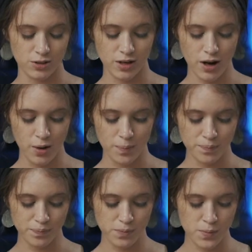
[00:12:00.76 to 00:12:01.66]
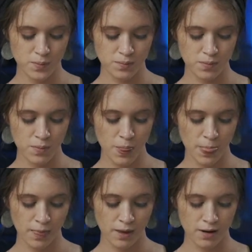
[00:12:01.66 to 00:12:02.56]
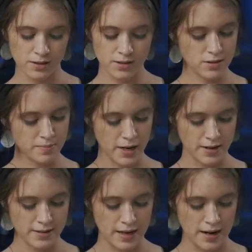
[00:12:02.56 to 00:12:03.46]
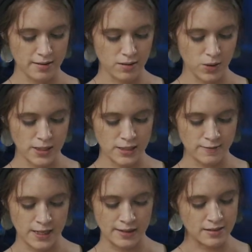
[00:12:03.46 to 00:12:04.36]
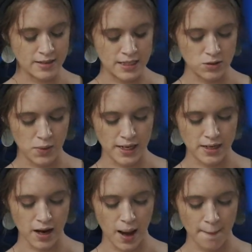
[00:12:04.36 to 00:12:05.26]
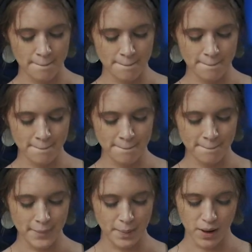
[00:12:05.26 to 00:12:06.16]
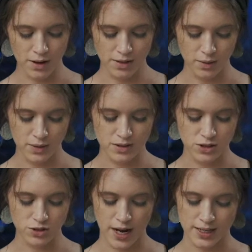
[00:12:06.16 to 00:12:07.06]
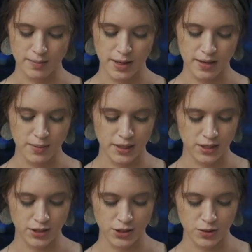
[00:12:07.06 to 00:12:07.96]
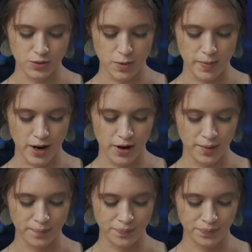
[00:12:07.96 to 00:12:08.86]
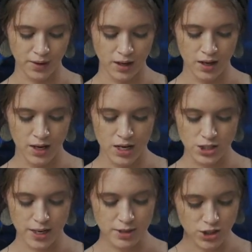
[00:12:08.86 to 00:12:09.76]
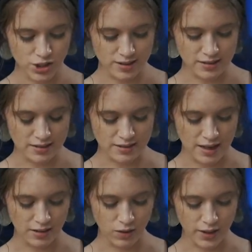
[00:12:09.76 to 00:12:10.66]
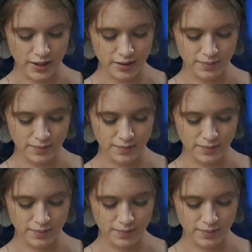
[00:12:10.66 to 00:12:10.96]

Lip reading: her home. Her sister Mary sat at the Lord's feet listening to what he taught, but Martha was distracted by the big dinner she was preparing. She came to Jesus and said, "Lord,